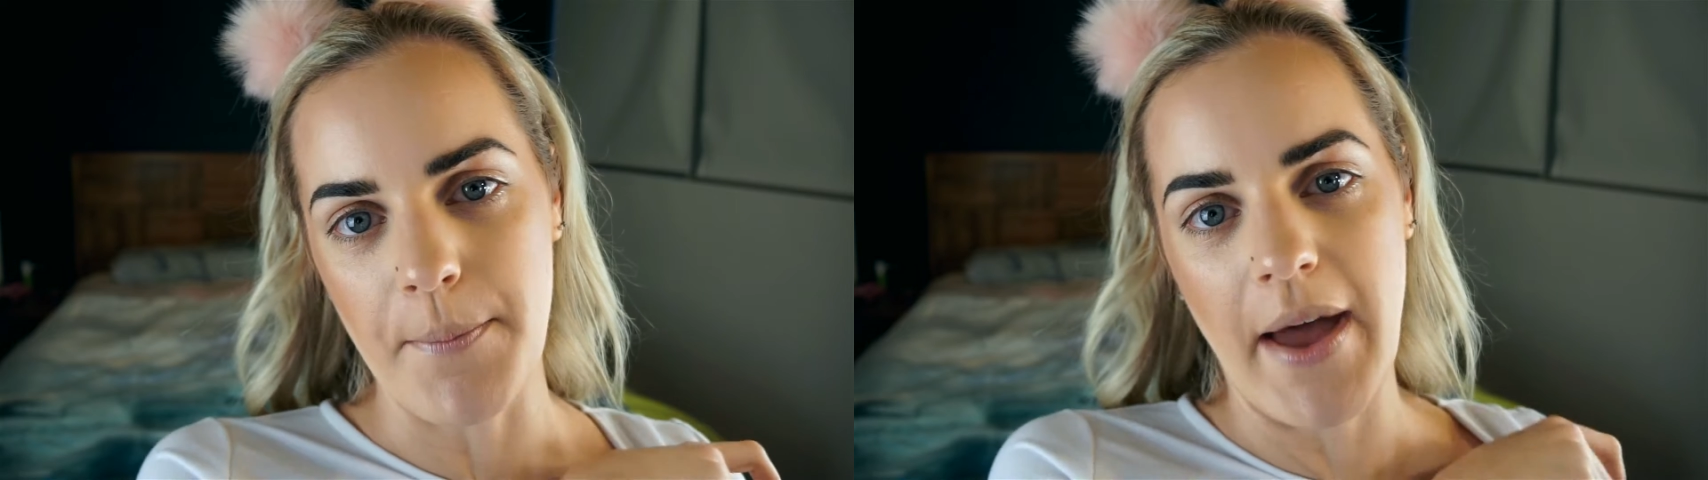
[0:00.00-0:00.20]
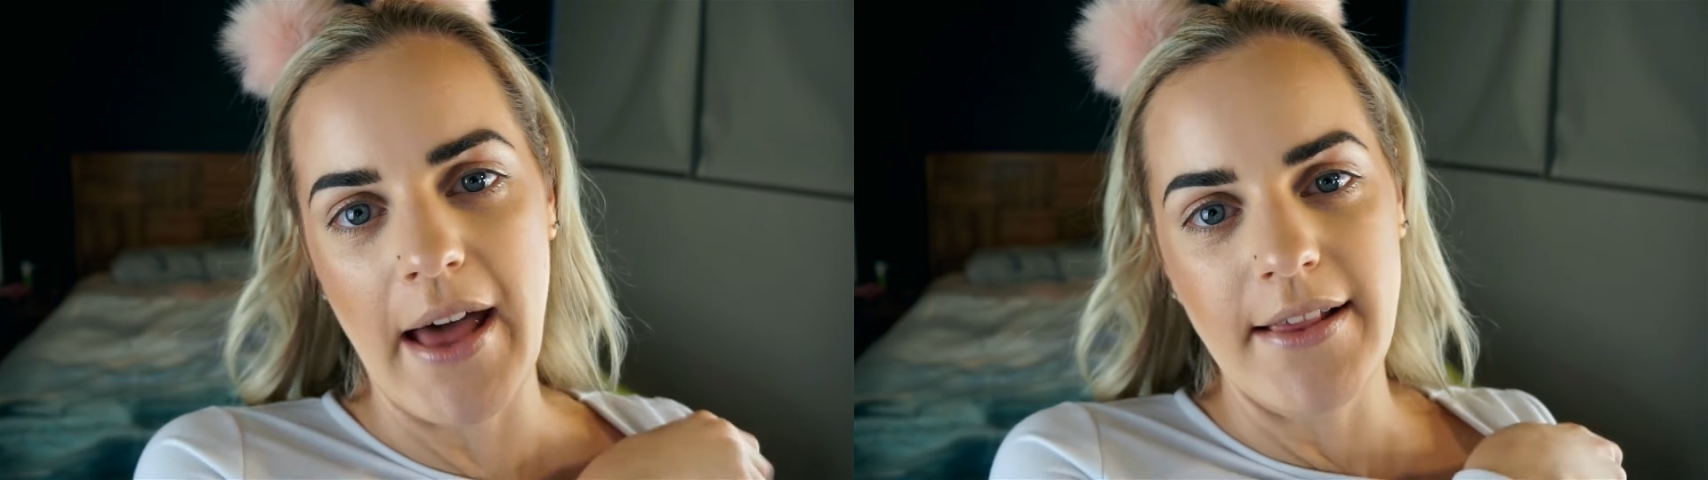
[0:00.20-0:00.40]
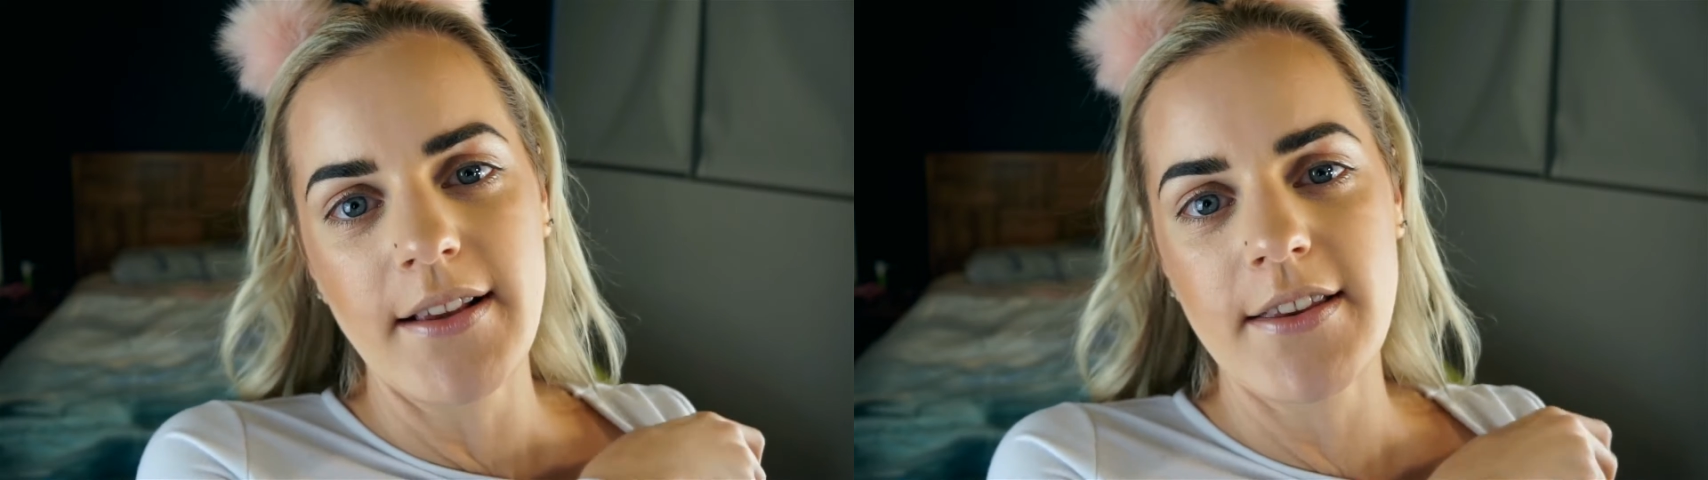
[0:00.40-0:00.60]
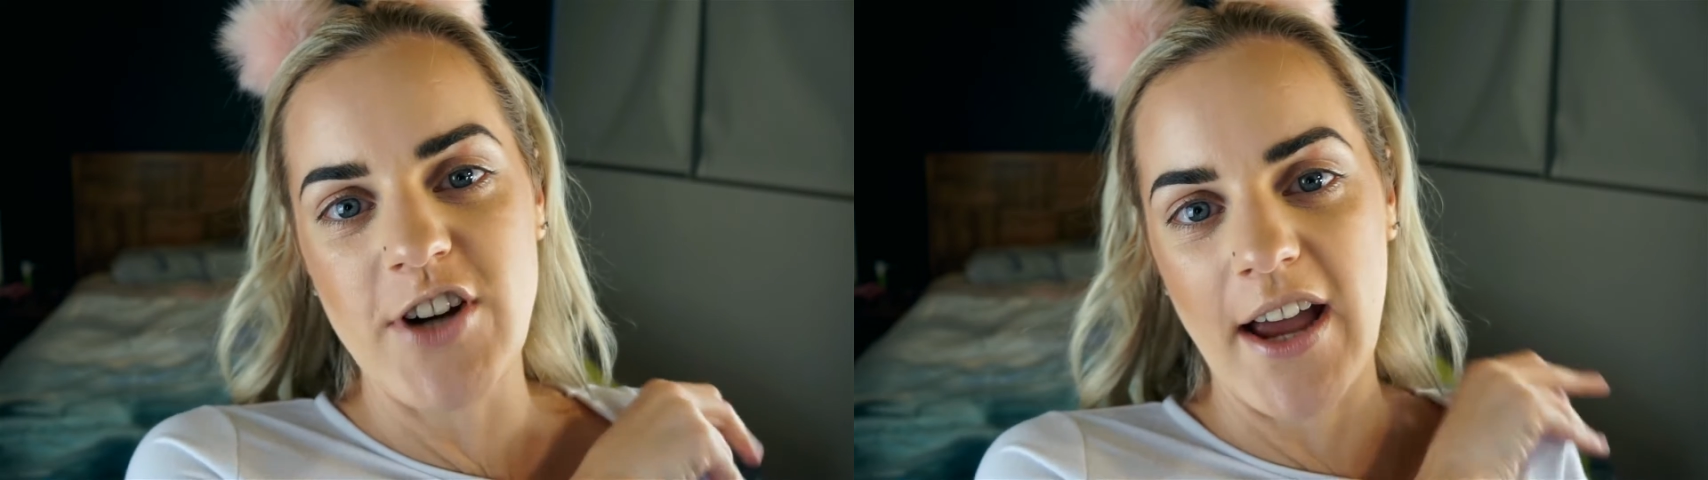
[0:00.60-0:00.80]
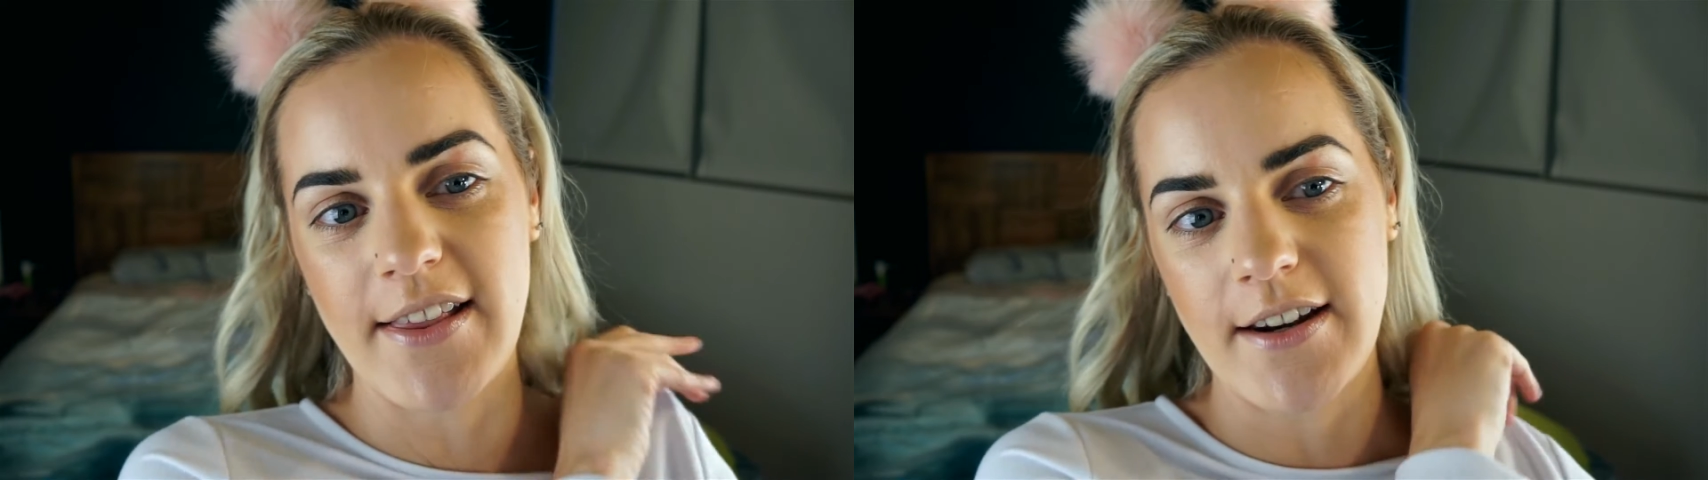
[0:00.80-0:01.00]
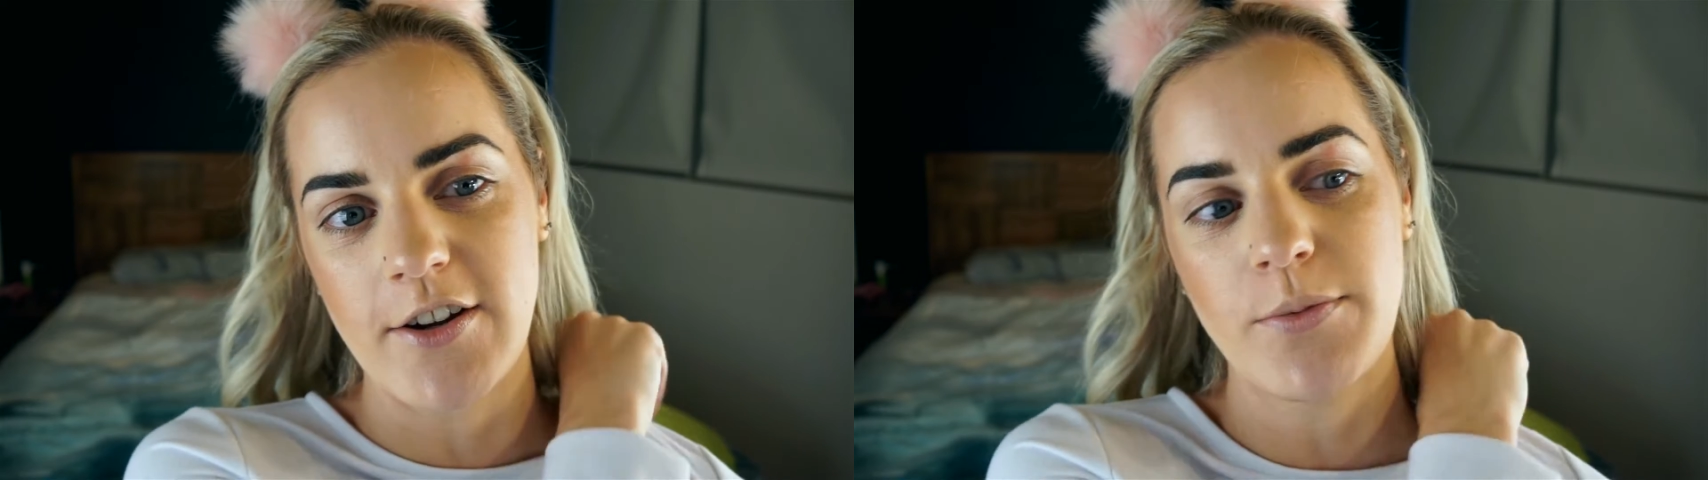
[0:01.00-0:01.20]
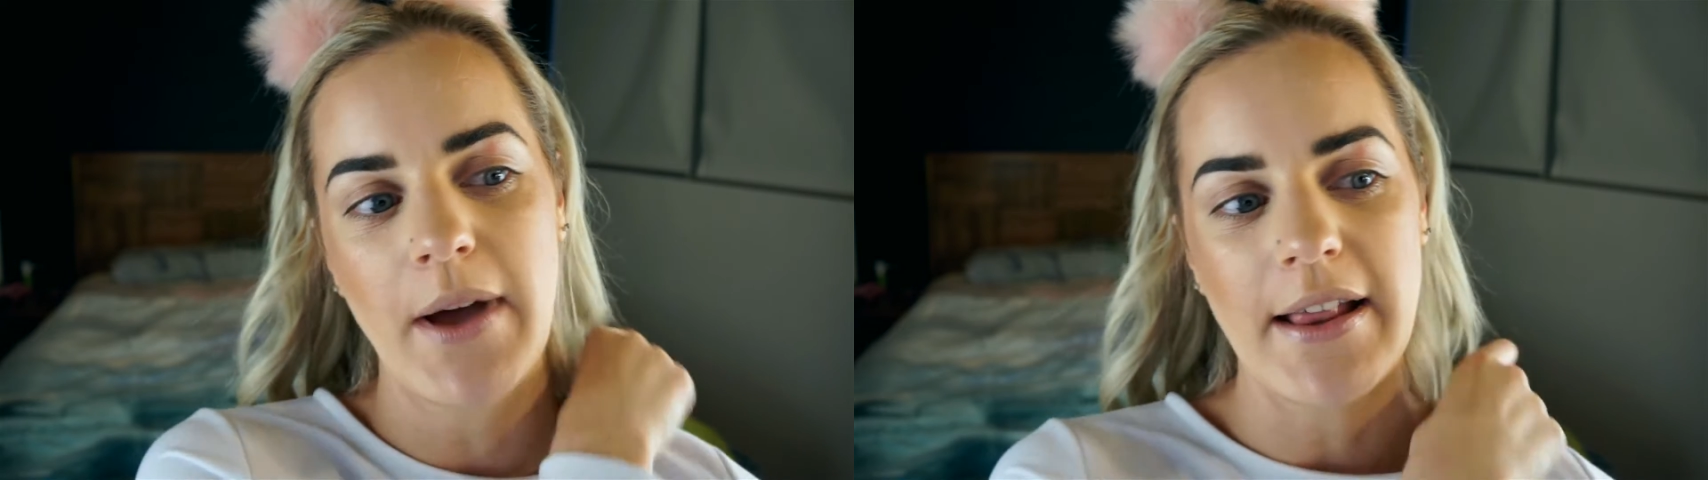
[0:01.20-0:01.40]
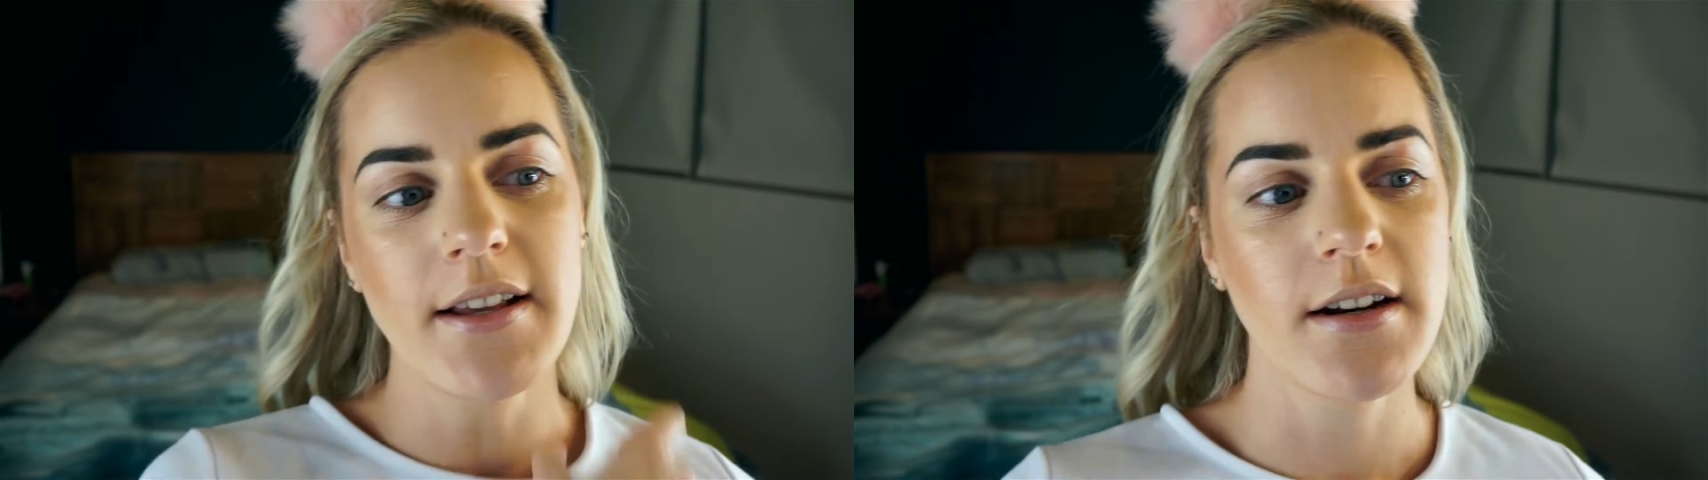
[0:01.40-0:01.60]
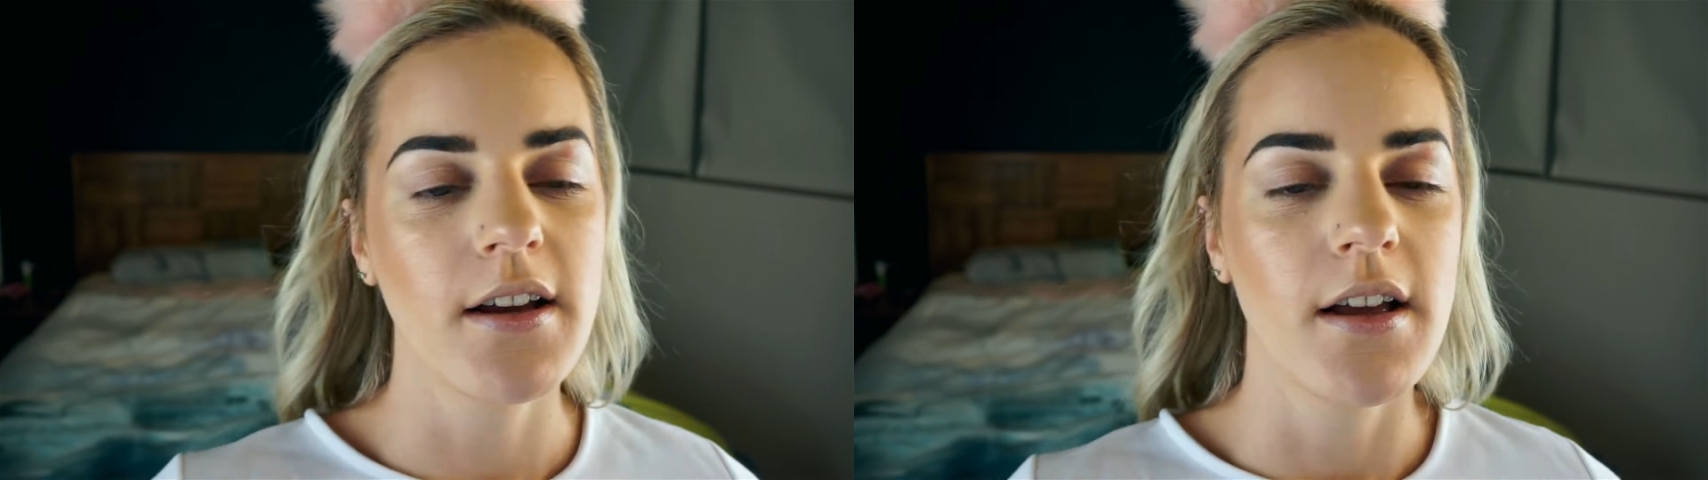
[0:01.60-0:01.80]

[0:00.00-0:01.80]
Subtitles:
palette, the Jaclyn Hill palette.